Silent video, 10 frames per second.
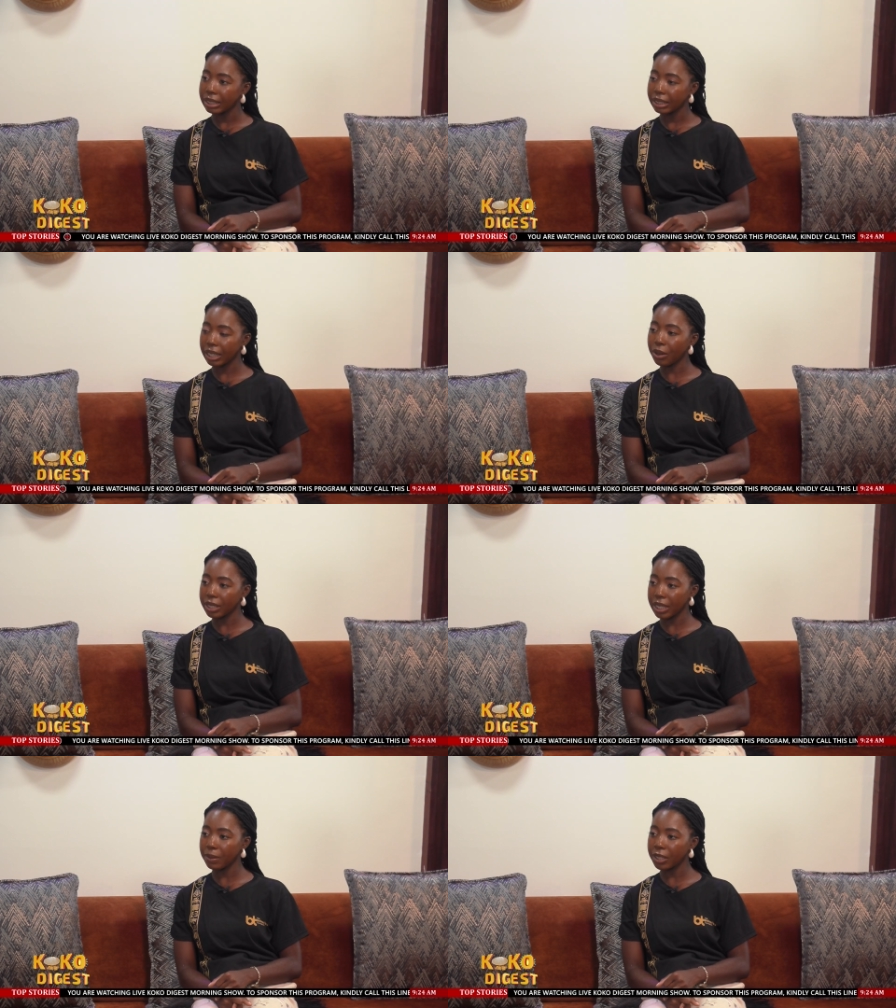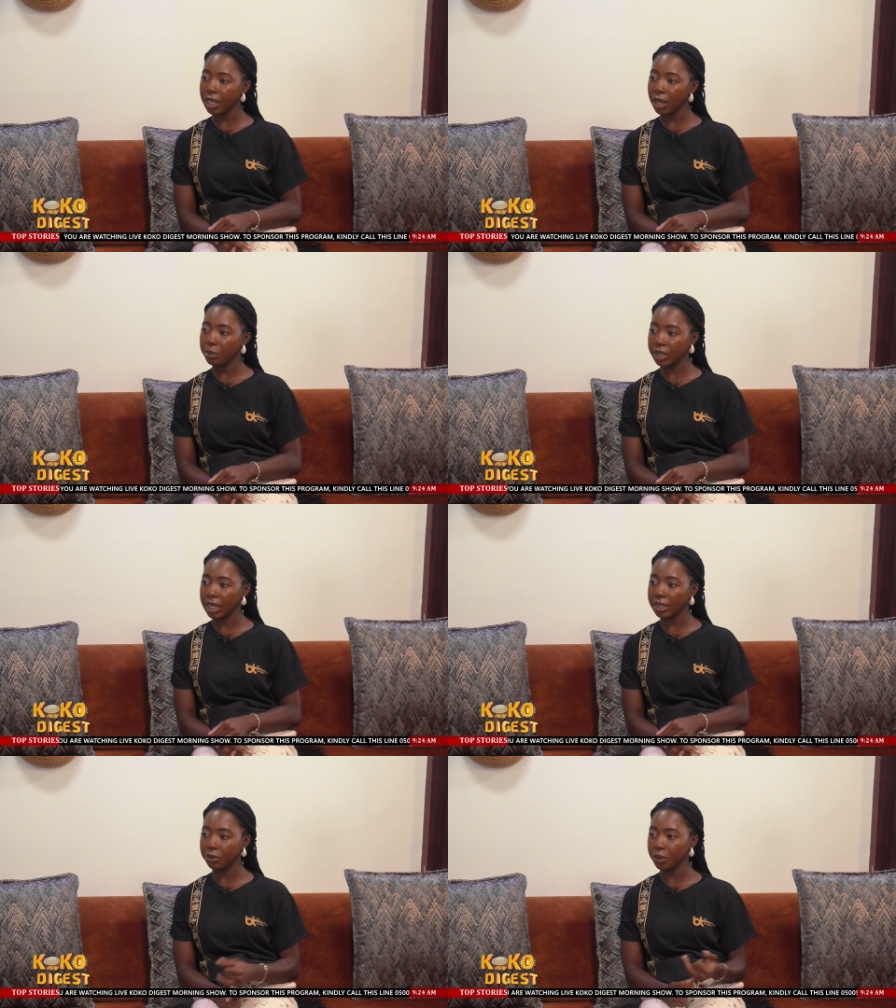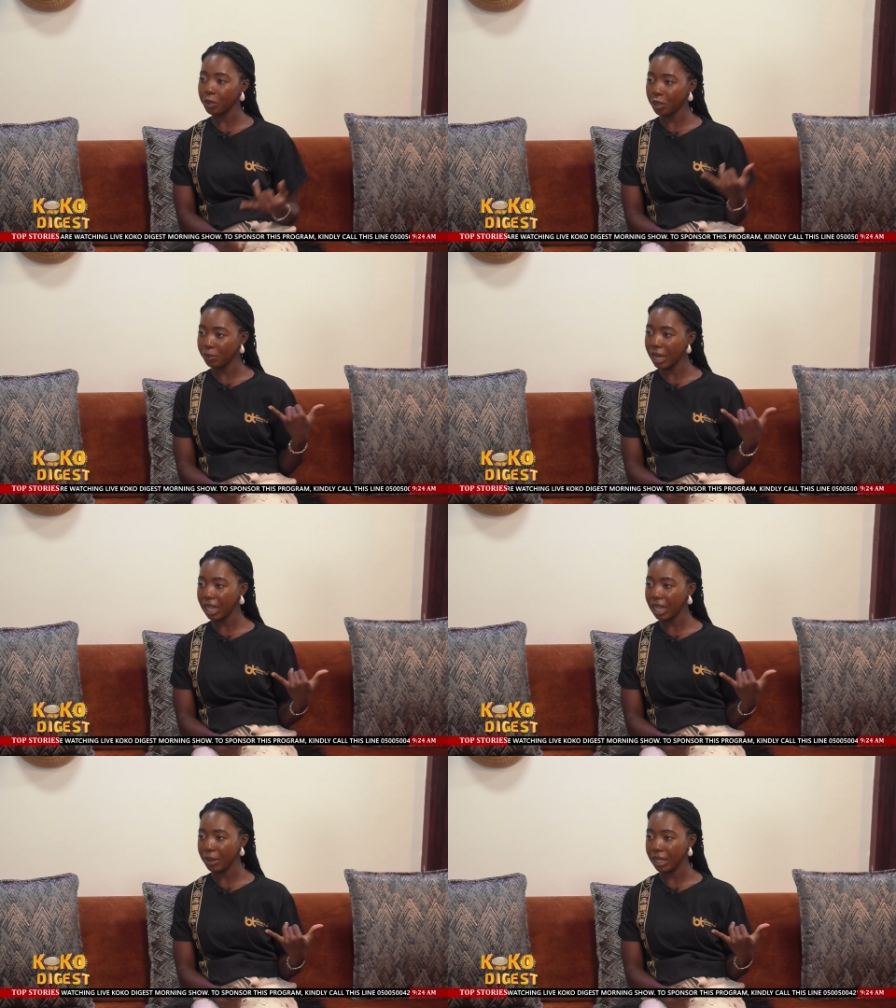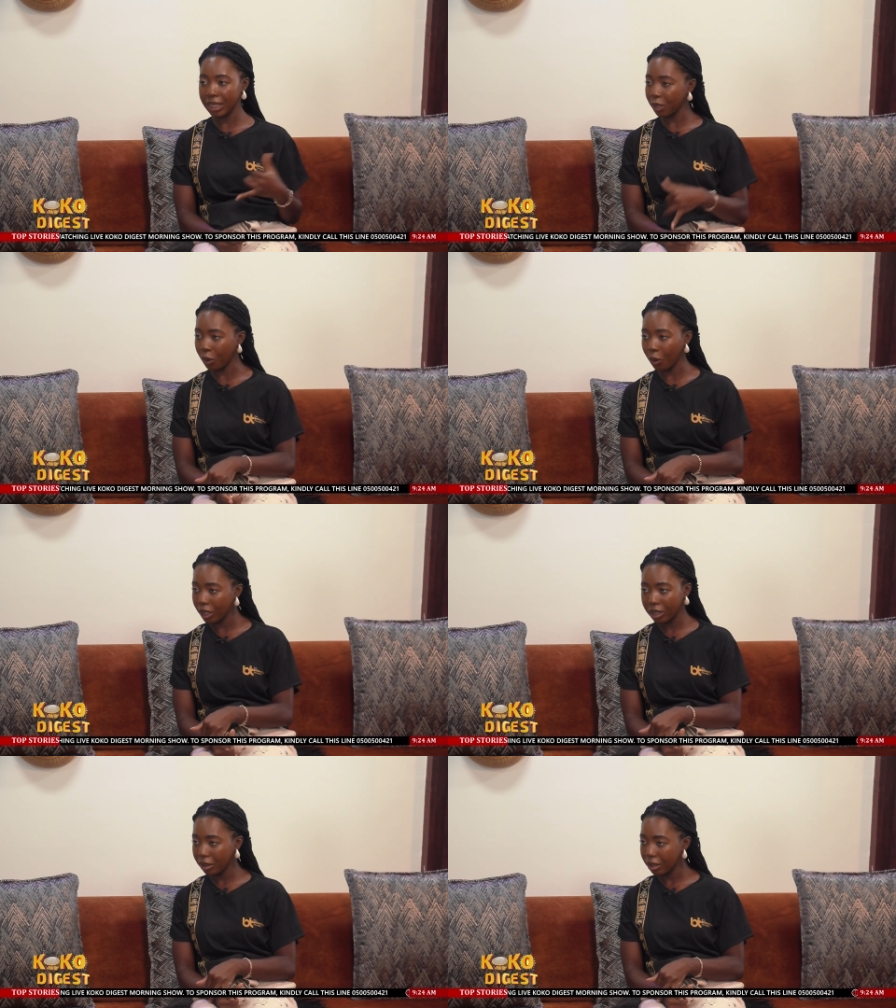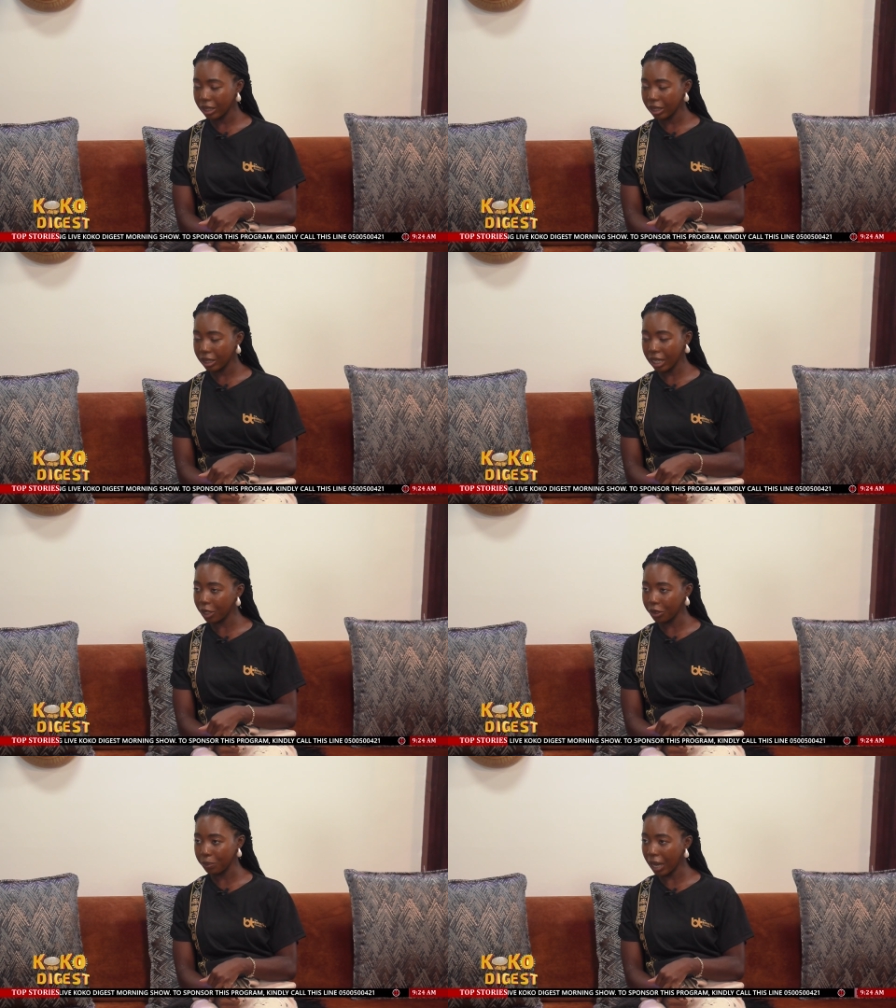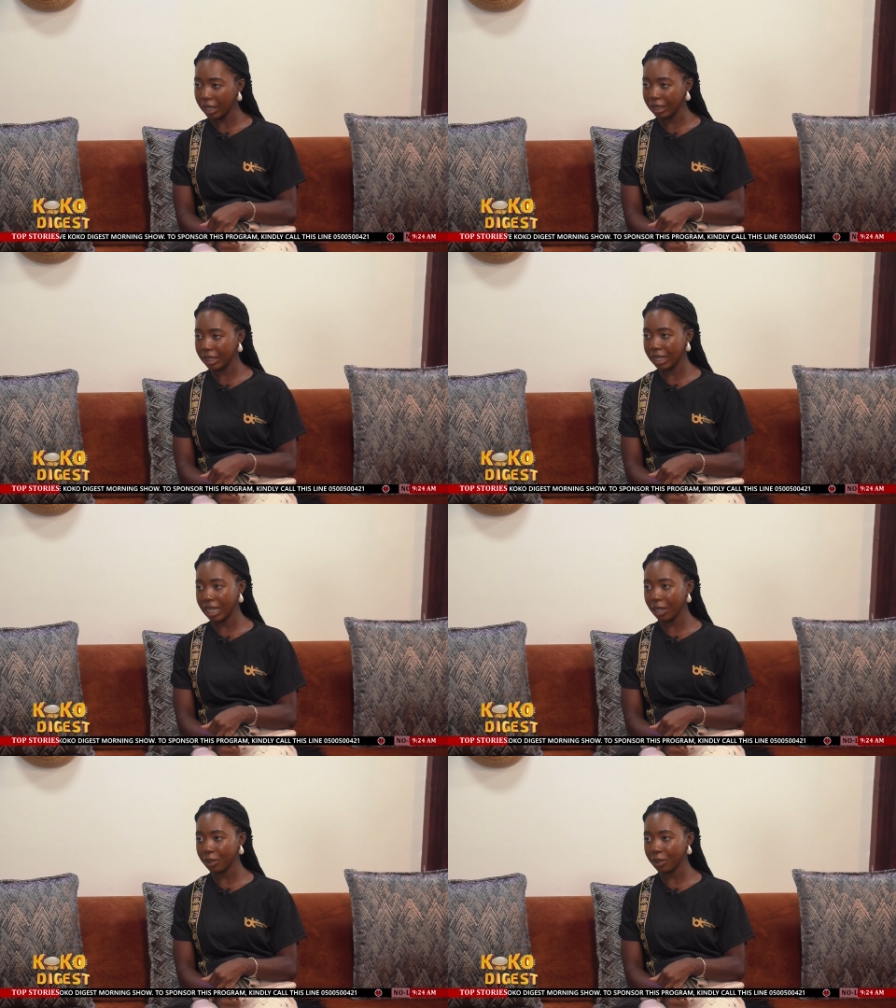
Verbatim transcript: Mm -hmm. There was a special protest in okay. front of Parliament just yes. for sanitary pads, mm -hmm. the mm-hmm.